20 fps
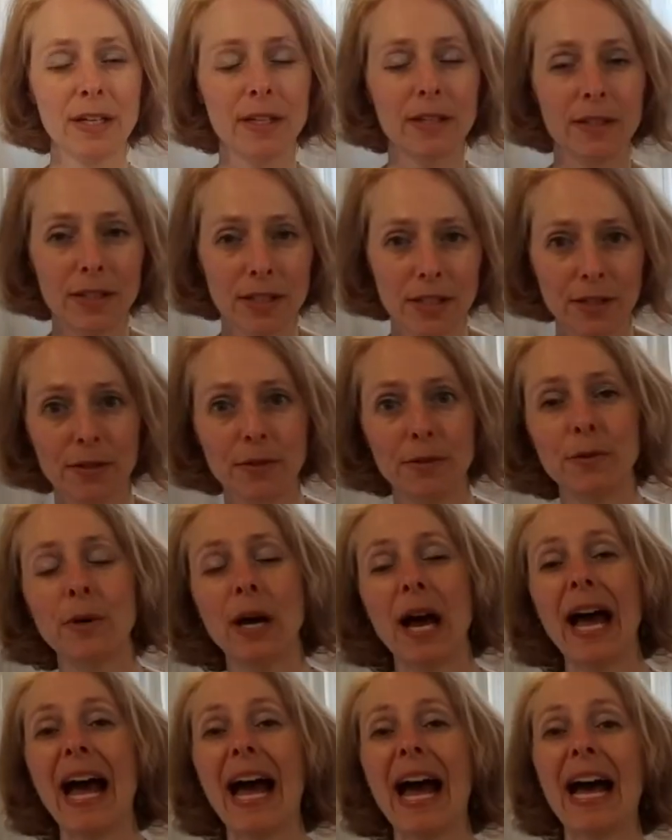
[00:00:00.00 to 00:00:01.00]
to
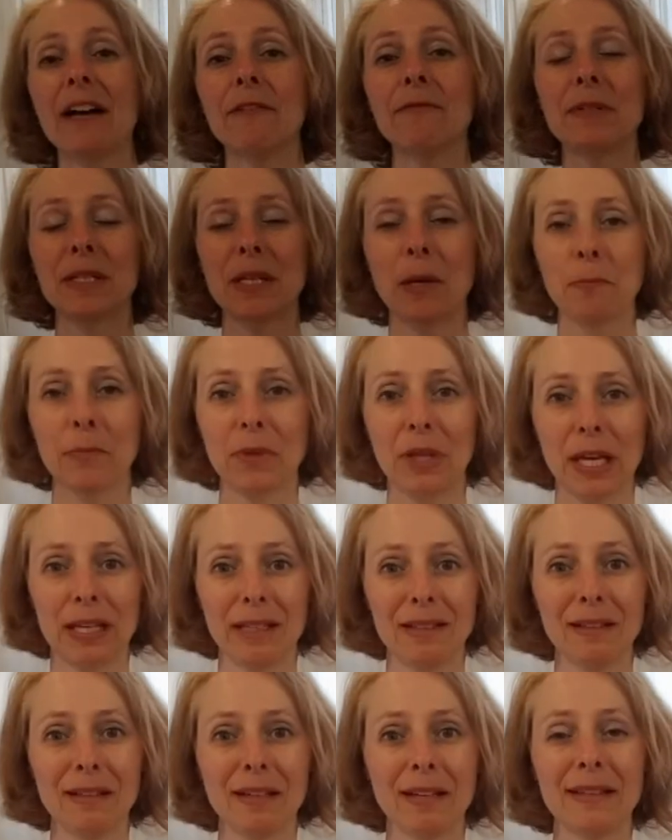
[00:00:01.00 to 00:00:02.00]
have
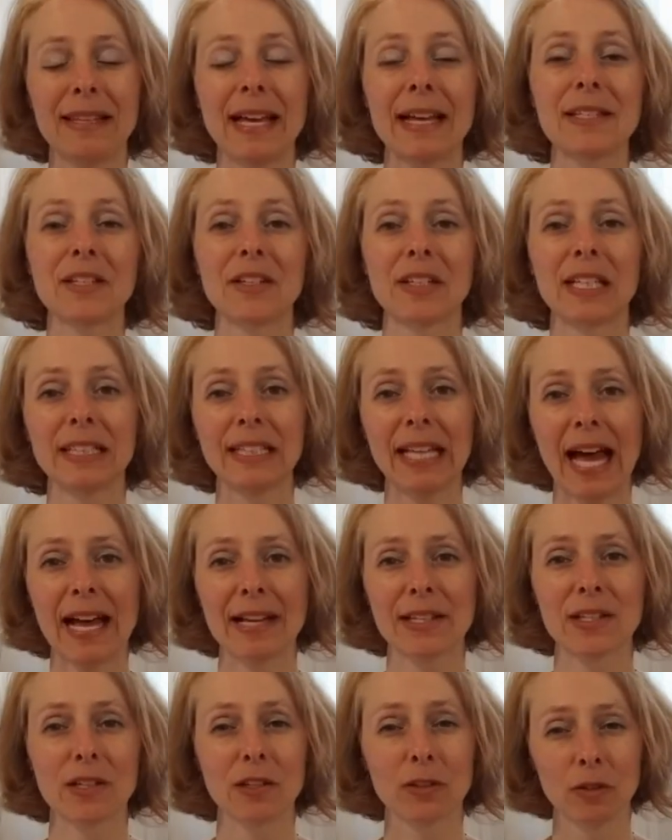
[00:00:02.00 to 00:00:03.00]
something that's going to
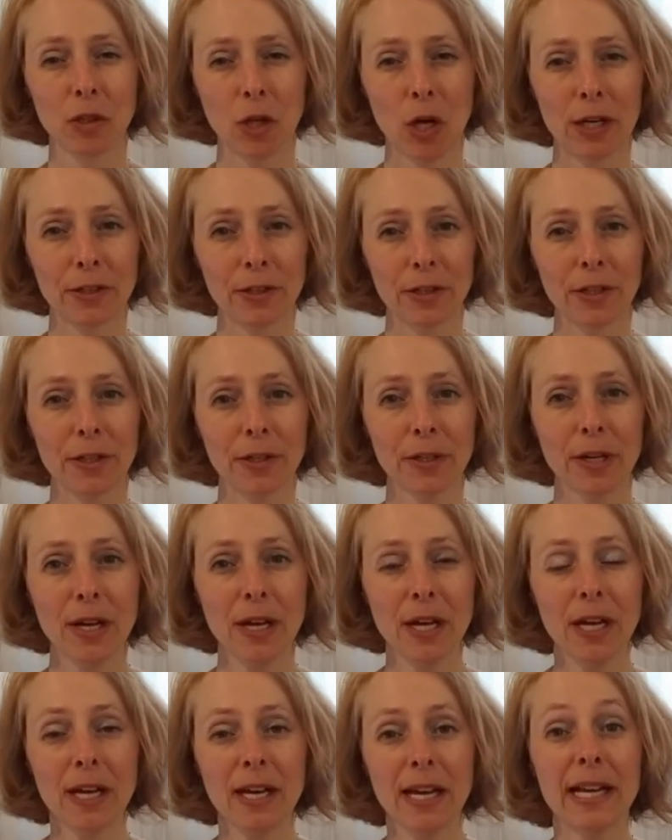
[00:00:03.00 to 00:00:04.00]
last longer,
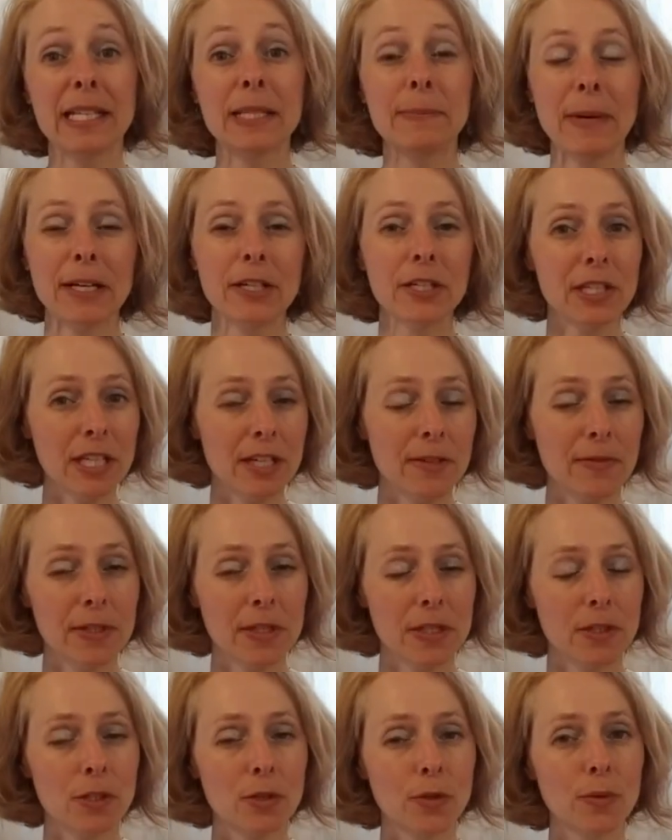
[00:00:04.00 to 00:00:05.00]
especially if it's
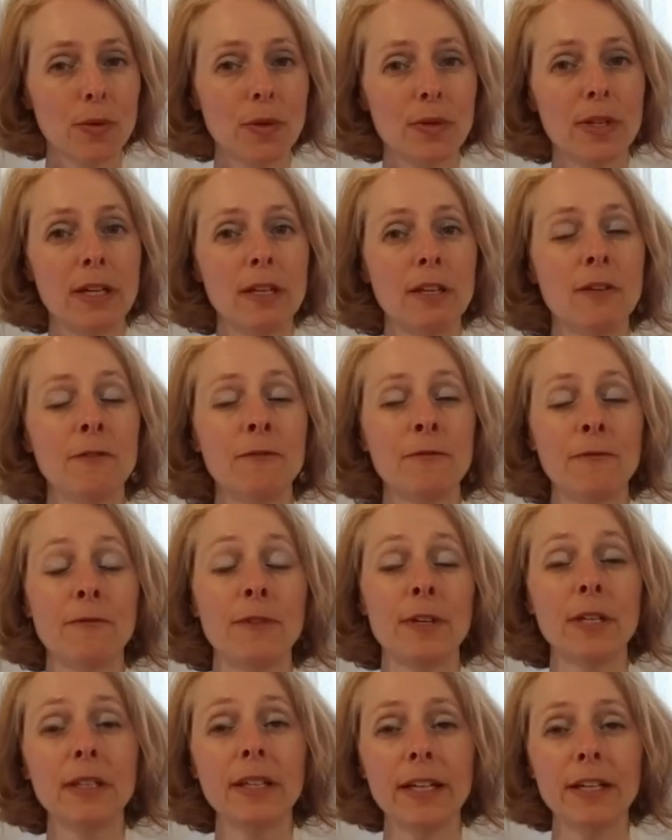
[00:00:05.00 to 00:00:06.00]
a tool that you
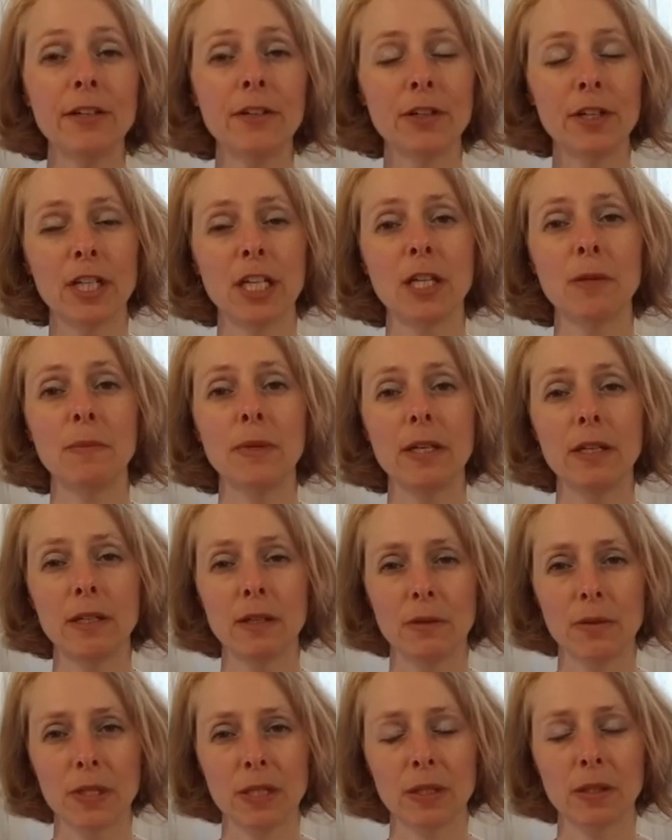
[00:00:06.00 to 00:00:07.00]
feel like you're going to be
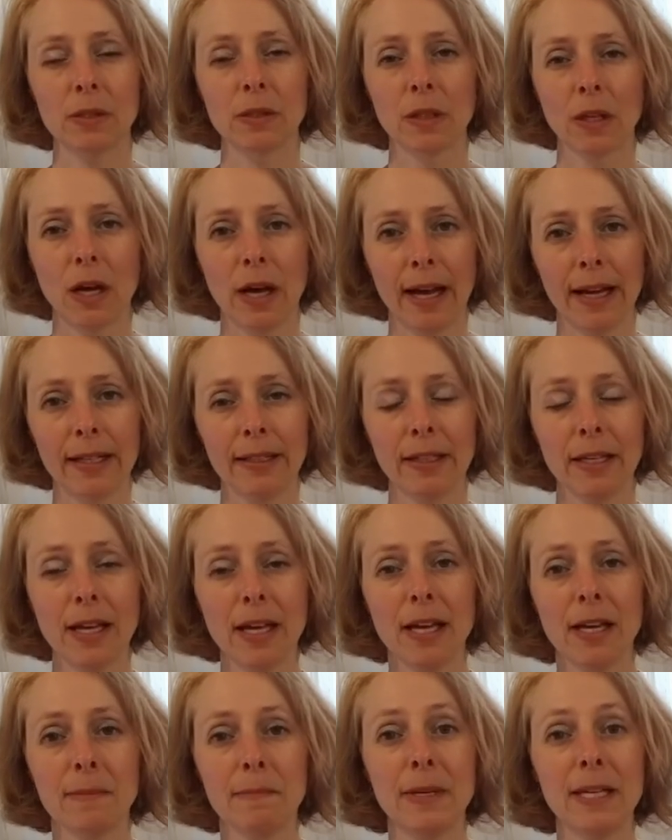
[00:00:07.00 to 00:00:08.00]
using a lot.
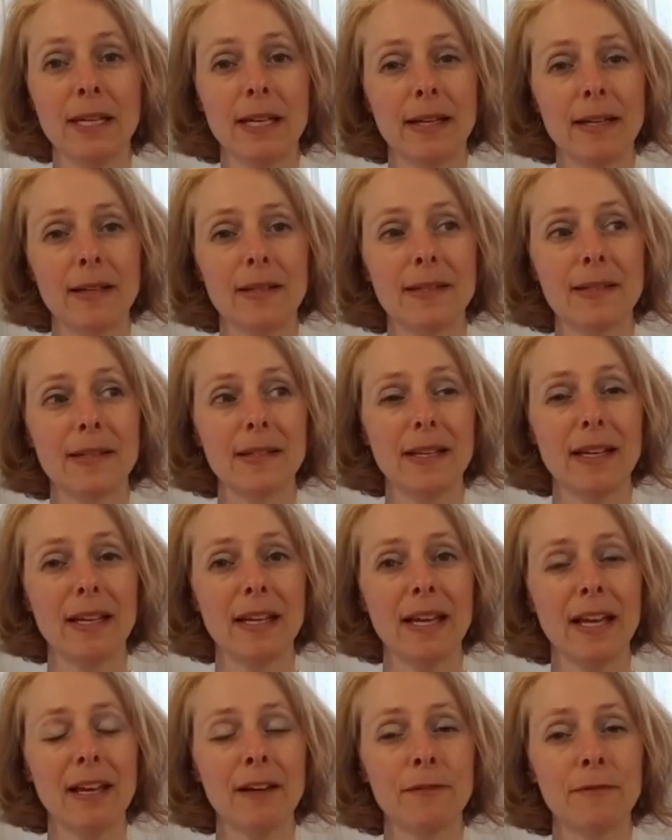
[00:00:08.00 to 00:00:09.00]
Because
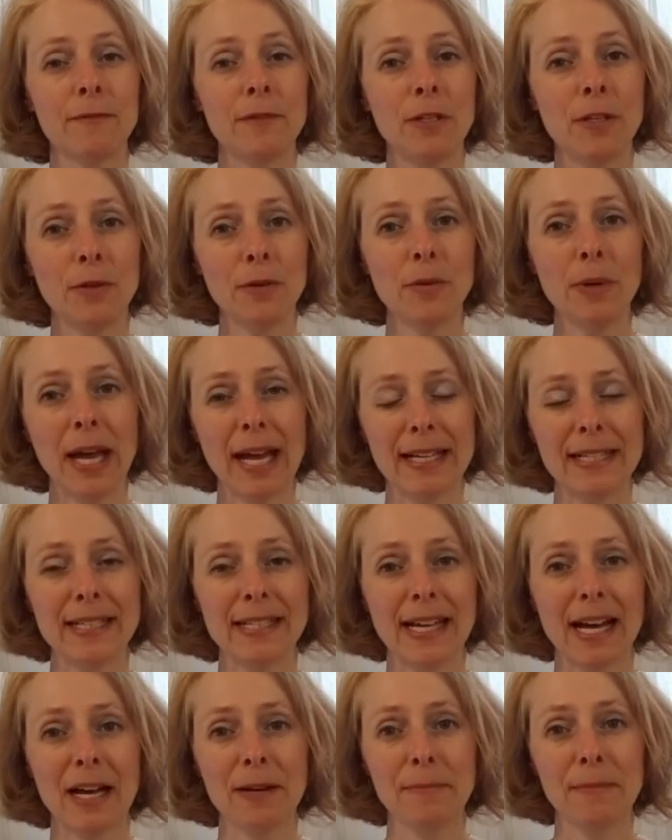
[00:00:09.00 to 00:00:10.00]
if you end
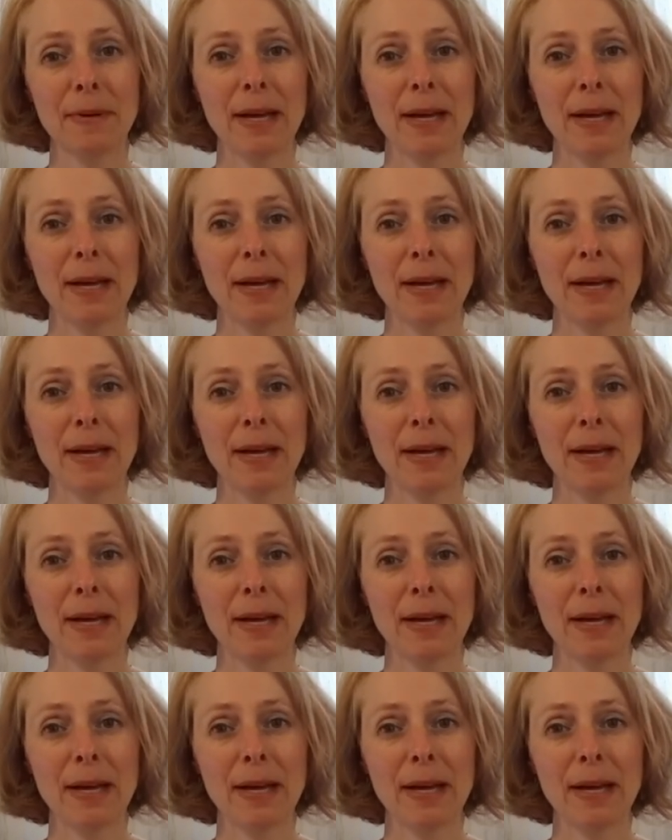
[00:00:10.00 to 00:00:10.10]
up